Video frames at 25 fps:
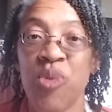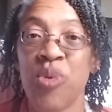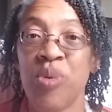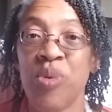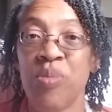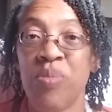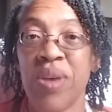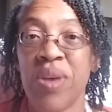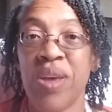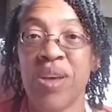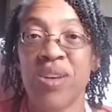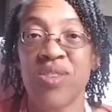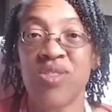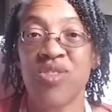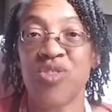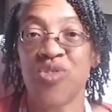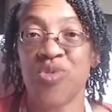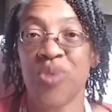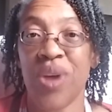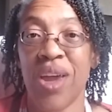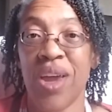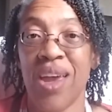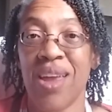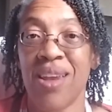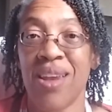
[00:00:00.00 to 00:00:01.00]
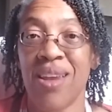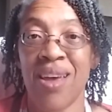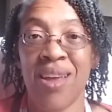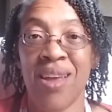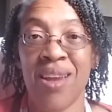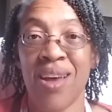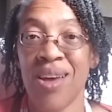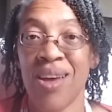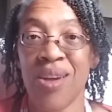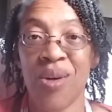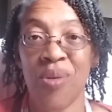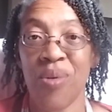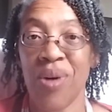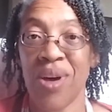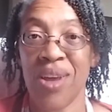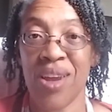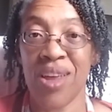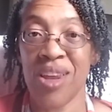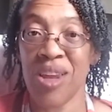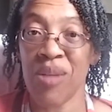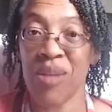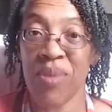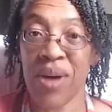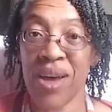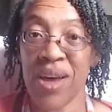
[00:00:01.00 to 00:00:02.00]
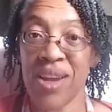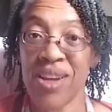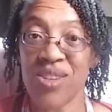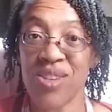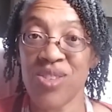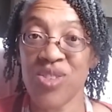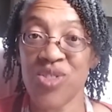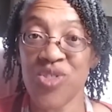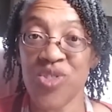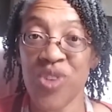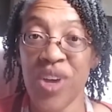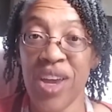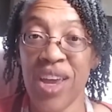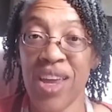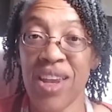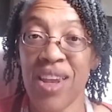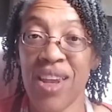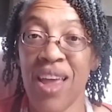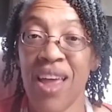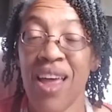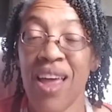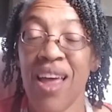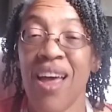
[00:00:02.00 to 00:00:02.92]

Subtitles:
would be a strain, and I don't want anybody to strain.